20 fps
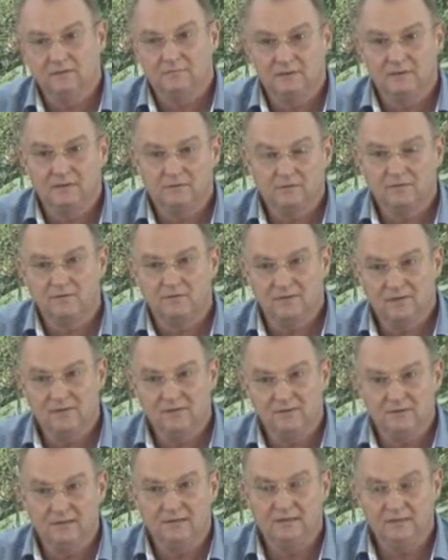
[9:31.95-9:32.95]
we could
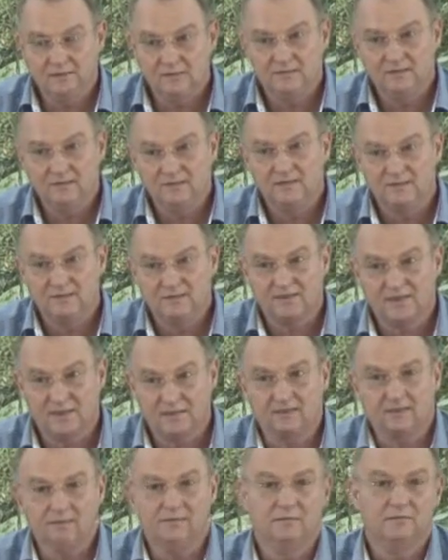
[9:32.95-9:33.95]
easily
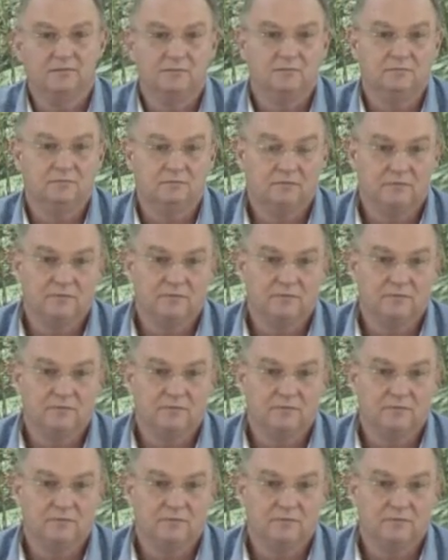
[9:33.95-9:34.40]
sell to,